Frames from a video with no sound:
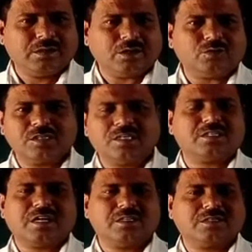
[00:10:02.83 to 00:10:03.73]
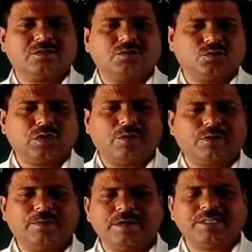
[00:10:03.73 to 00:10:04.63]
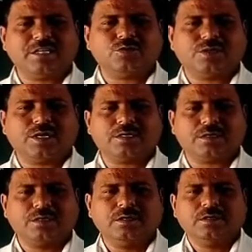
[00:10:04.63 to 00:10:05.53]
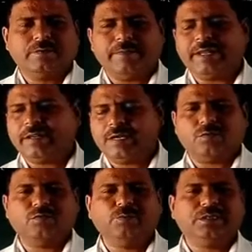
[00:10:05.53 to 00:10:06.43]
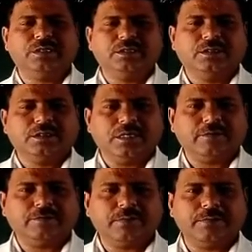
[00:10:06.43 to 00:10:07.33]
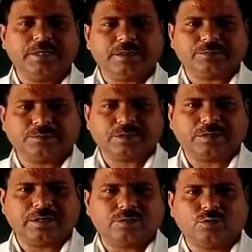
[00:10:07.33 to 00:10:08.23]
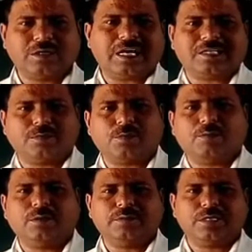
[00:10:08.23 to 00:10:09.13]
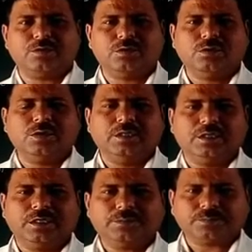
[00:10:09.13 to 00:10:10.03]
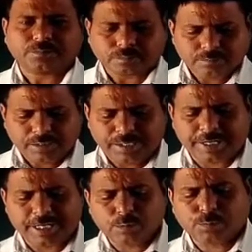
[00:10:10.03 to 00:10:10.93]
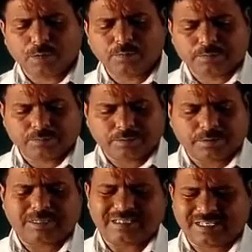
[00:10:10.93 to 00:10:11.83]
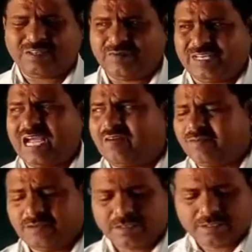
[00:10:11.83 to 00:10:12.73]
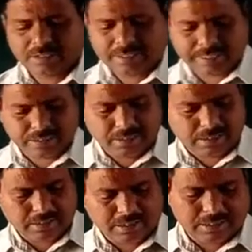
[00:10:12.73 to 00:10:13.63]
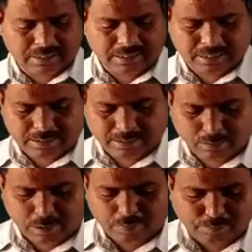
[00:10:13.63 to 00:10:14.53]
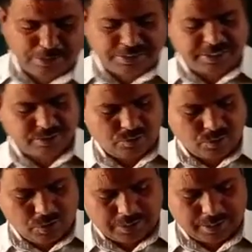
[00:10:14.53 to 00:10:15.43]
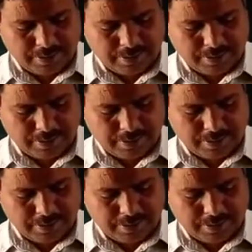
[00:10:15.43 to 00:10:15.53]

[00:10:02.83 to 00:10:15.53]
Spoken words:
Now see the science, so everybody is educated. Men, women, everybody. There is no caste problem, there is no race problem. Still we have. That is our foolishness. Okay.